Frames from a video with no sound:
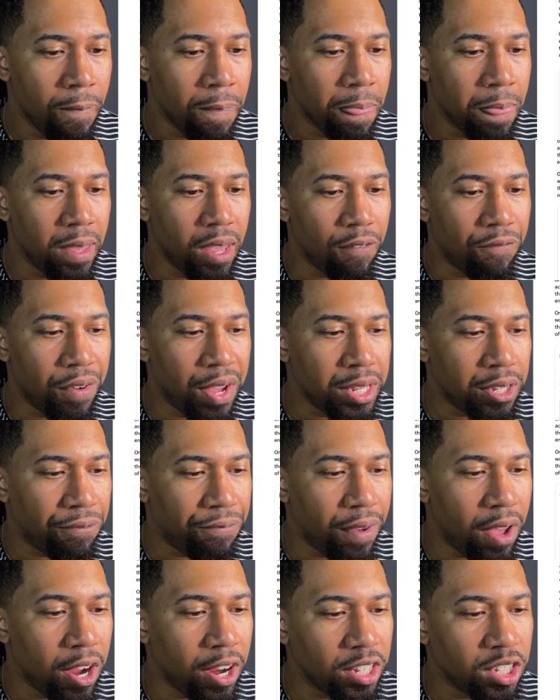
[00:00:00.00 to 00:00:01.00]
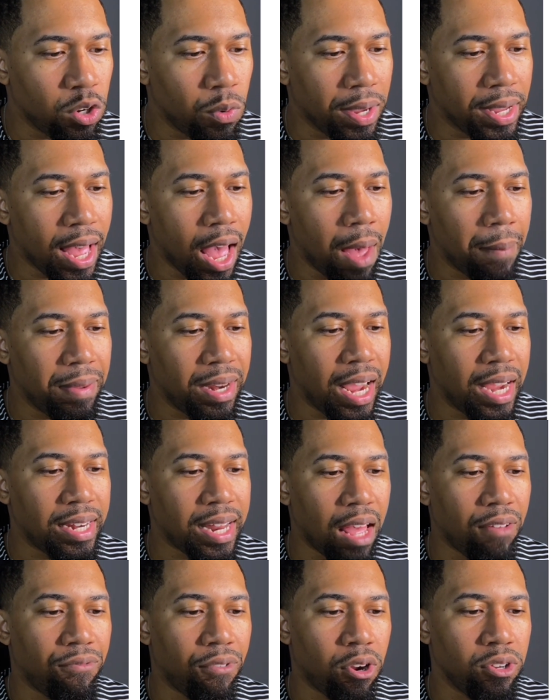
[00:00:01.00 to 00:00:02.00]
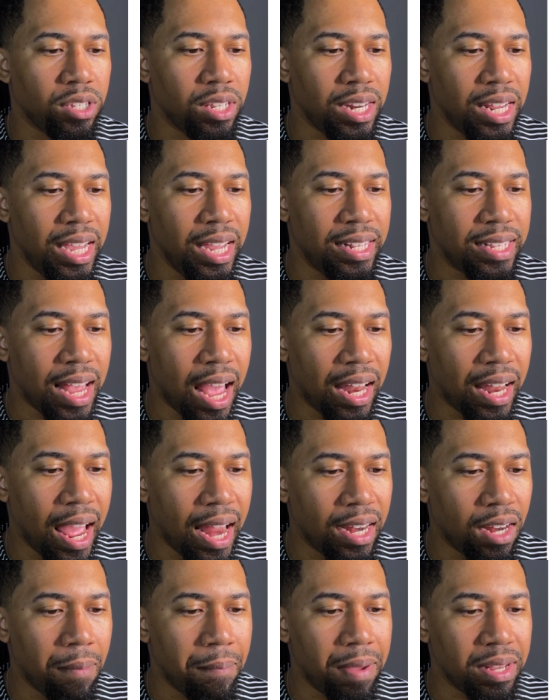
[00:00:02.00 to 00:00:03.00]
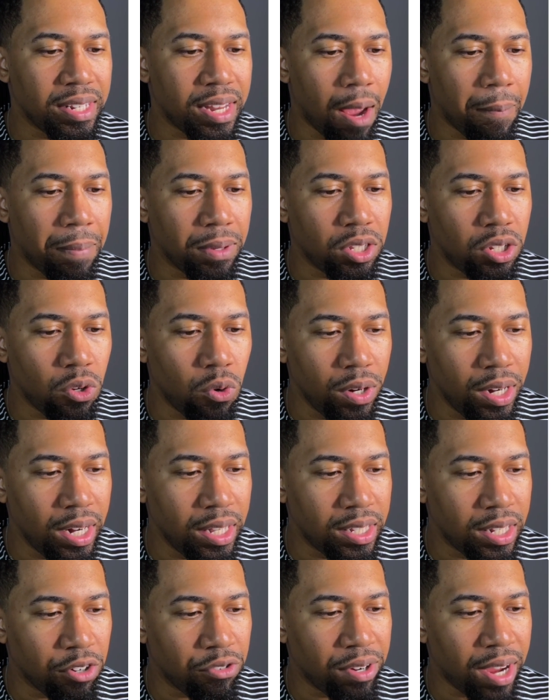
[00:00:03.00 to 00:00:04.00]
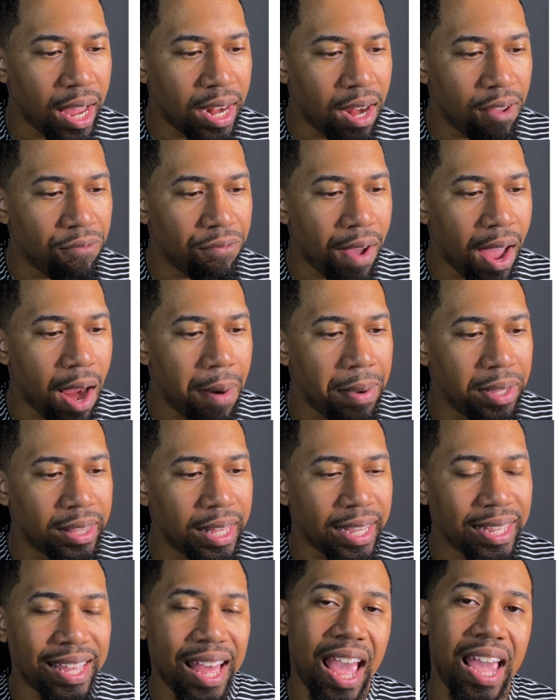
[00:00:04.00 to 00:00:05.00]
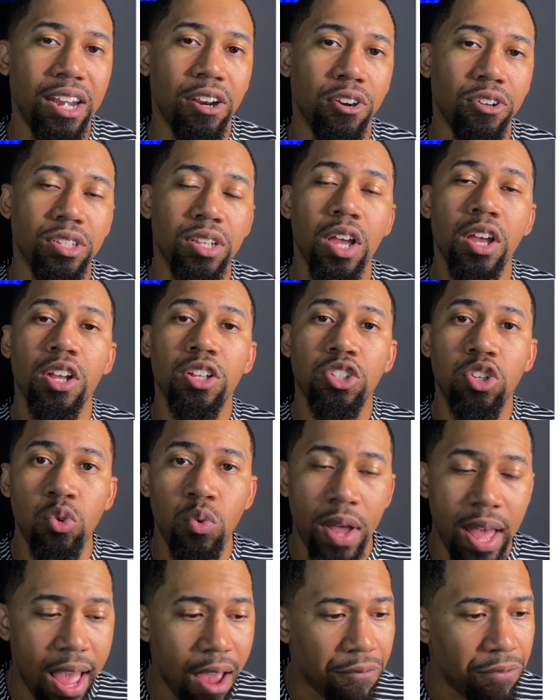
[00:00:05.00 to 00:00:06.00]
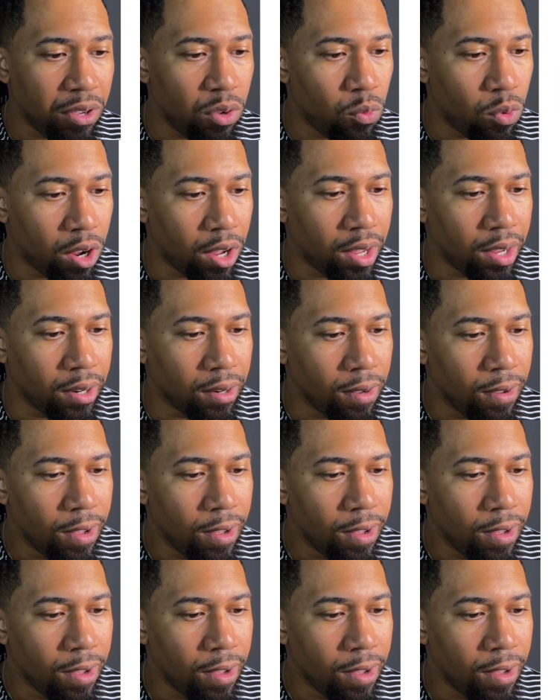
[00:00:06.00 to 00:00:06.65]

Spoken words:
The event's failure to accommodate diverse needs highlighted a missed opportunity to create an environment that caters to everyone.